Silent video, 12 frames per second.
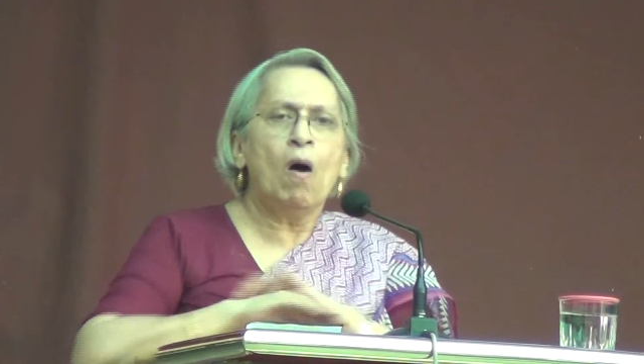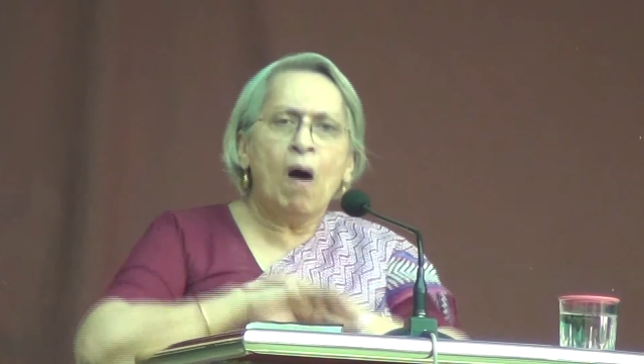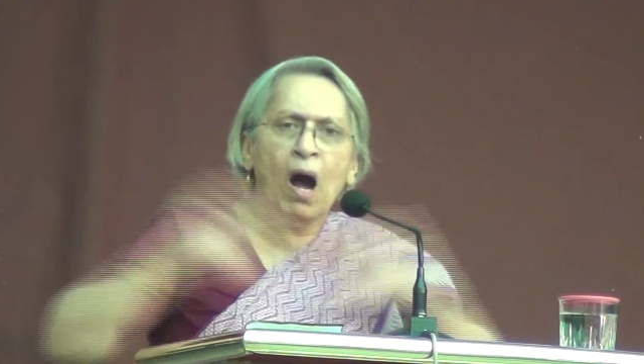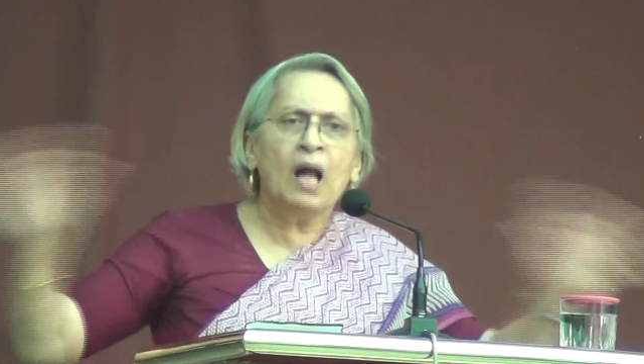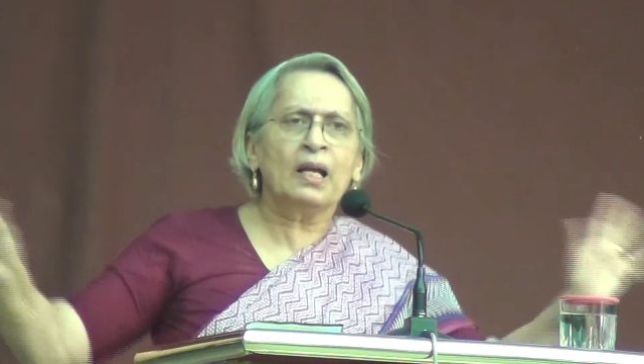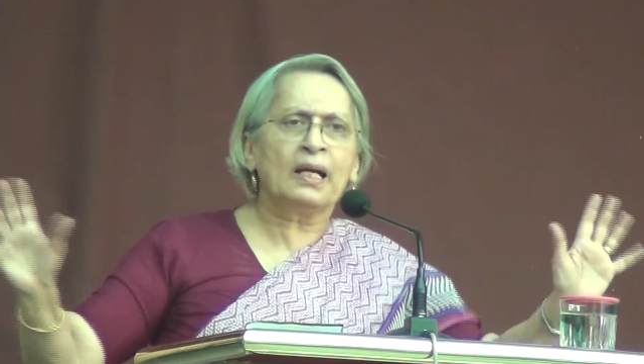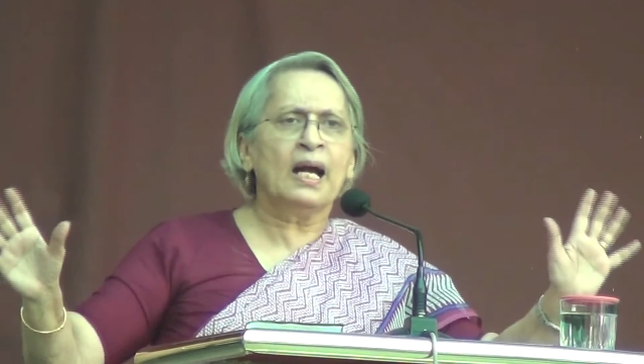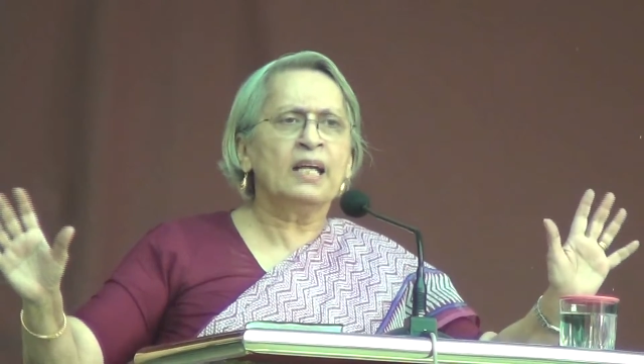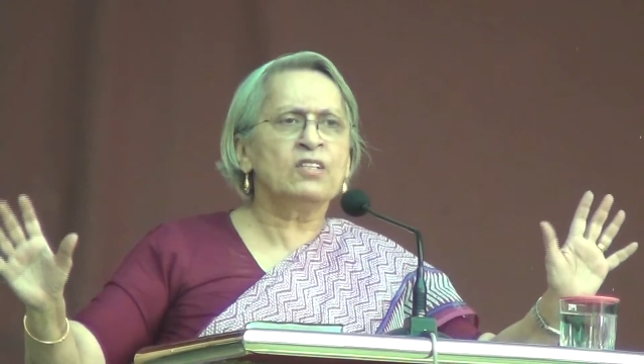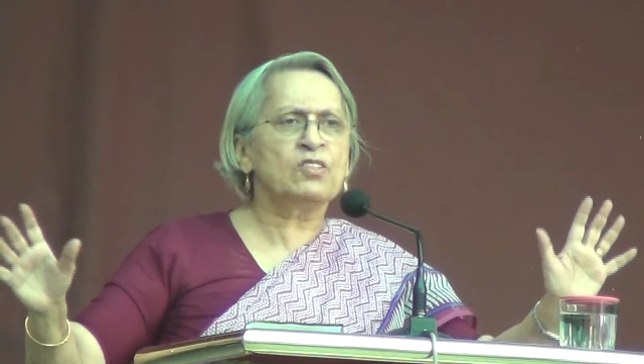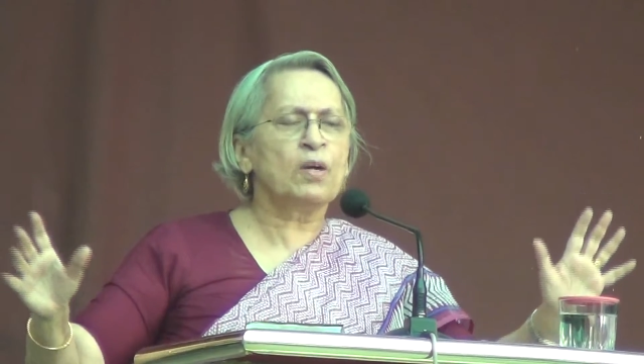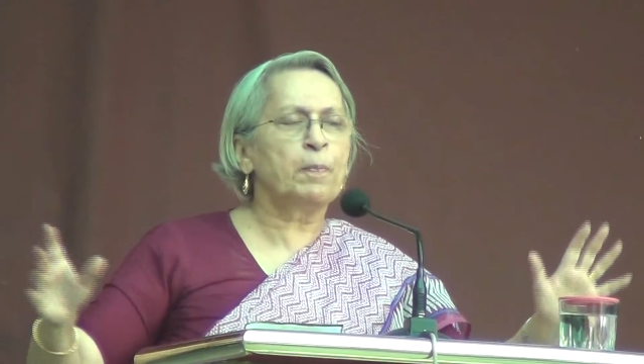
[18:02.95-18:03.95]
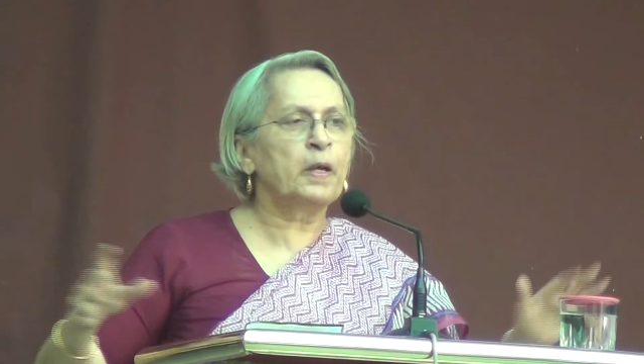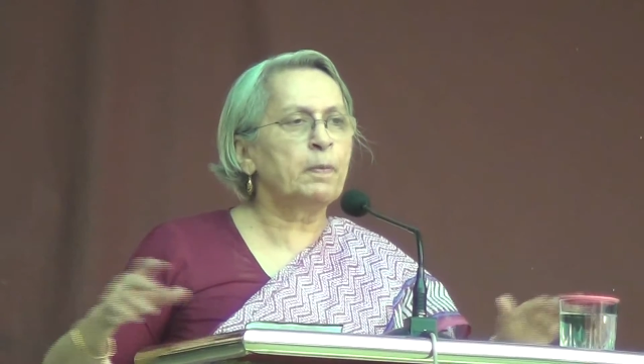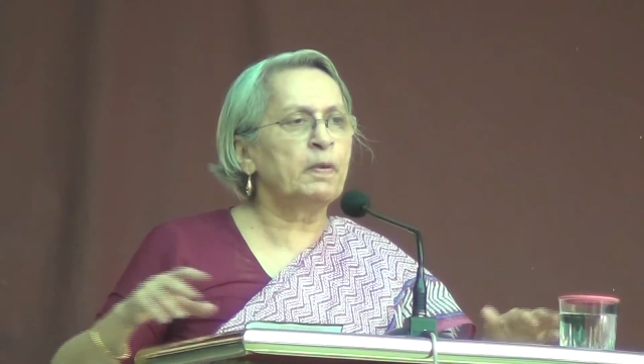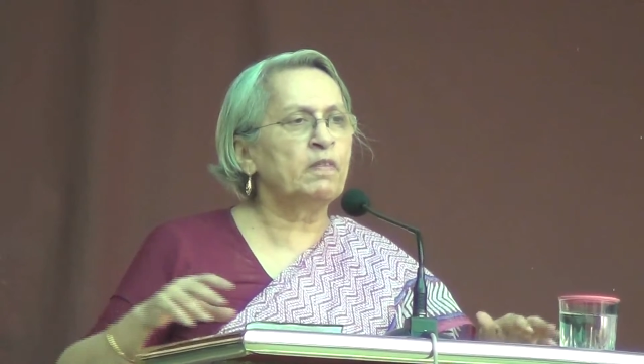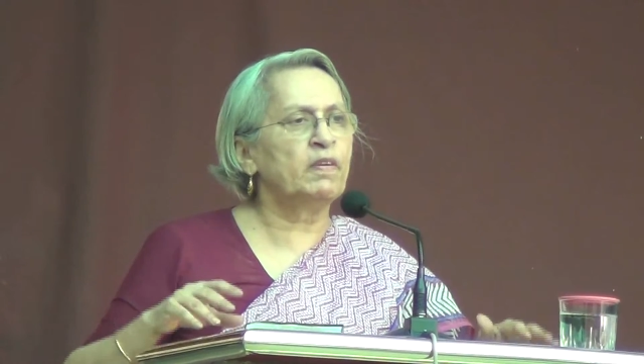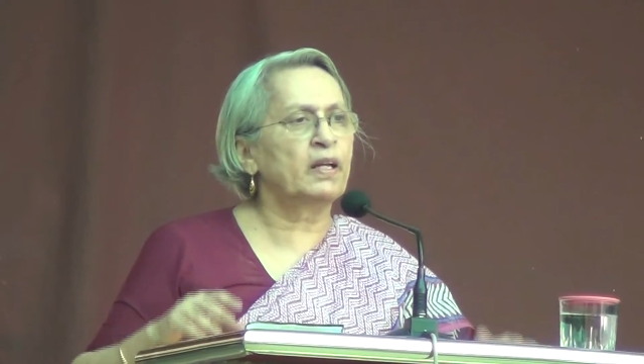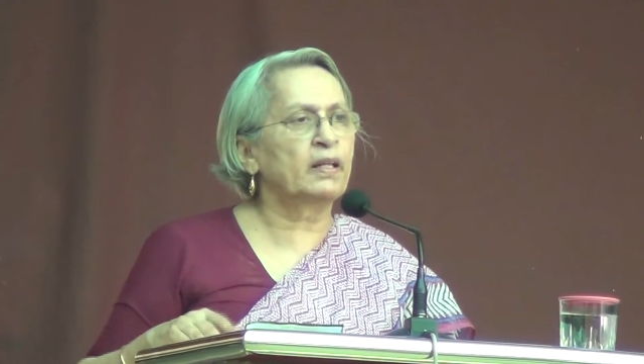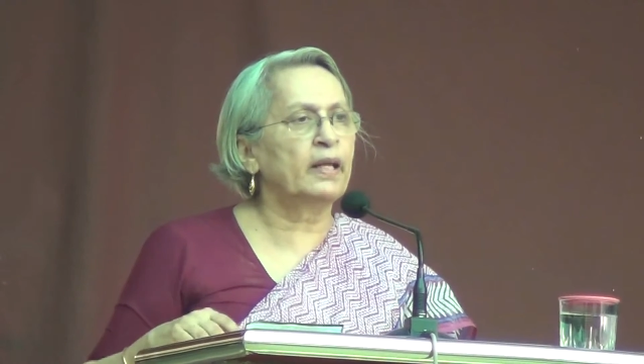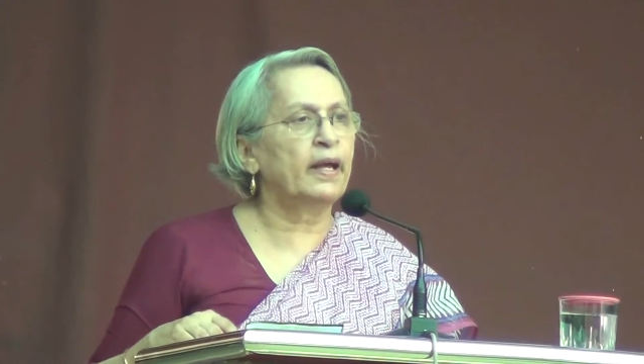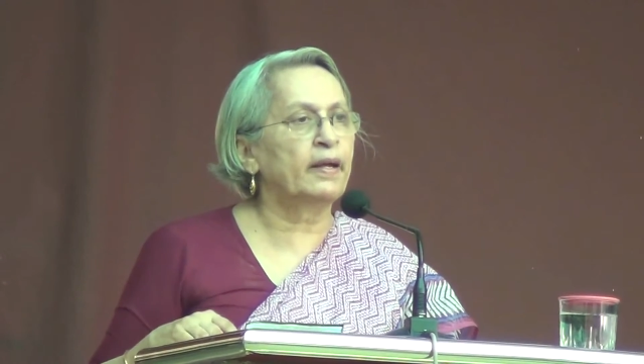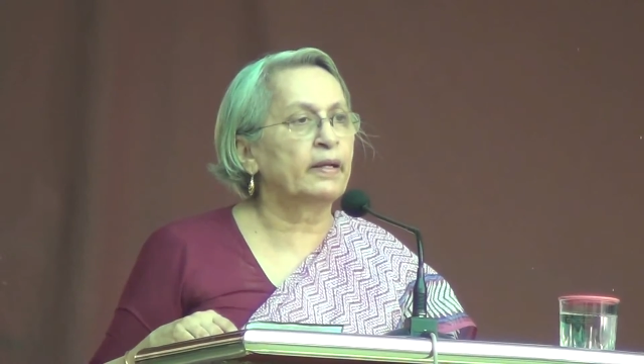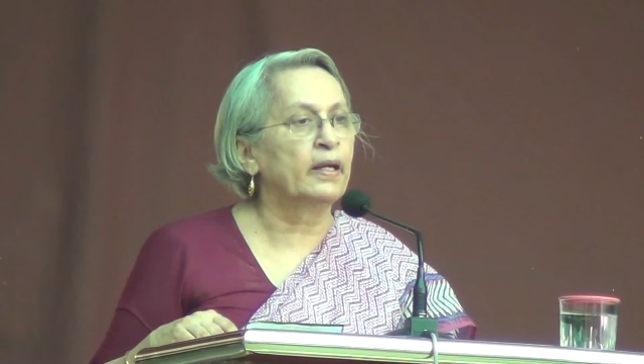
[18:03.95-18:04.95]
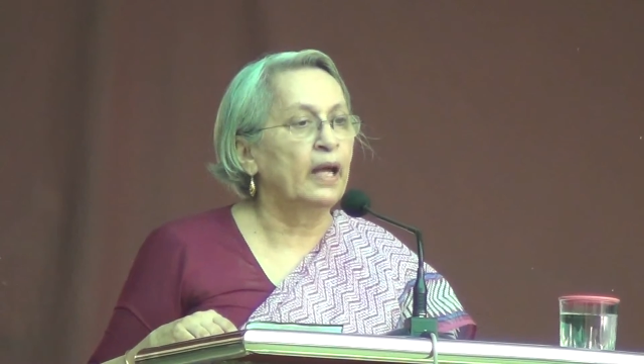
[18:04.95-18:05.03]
All kinds of people were there.